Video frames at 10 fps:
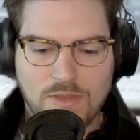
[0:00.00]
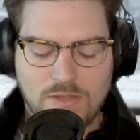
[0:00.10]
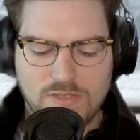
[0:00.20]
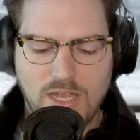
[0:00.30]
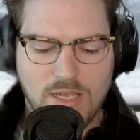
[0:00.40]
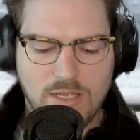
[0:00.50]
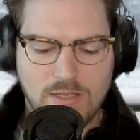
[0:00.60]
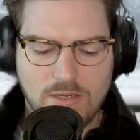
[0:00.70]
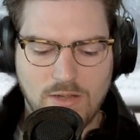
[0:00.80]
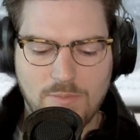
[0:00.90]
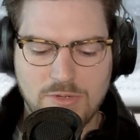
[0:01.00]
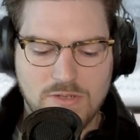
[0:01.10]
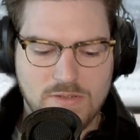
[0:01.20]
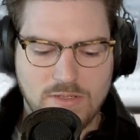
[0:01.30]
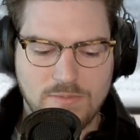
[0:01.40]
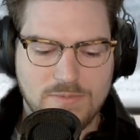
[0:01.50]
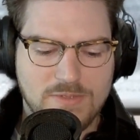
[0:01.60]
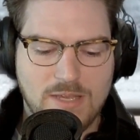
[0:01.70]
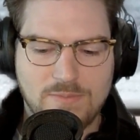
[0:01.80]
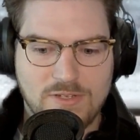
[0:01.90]
They'll say, hey, how much is a
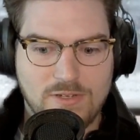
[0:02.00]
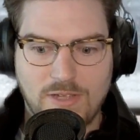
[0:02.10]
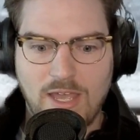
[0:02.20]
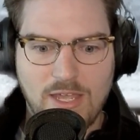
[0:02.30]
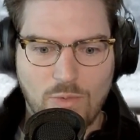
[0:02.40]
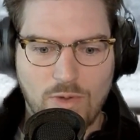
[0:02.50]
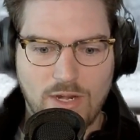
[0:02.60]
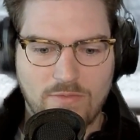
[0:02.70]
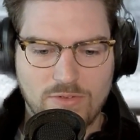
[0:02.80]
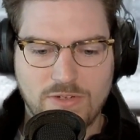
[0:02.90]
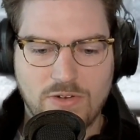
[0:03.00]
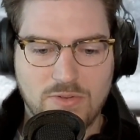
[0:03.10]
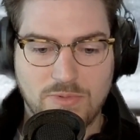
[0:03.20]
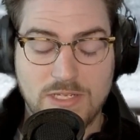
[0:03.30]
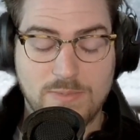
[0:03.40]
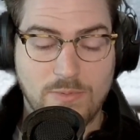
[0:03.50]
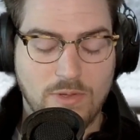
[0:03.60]
Samsung A whatever screen replacement?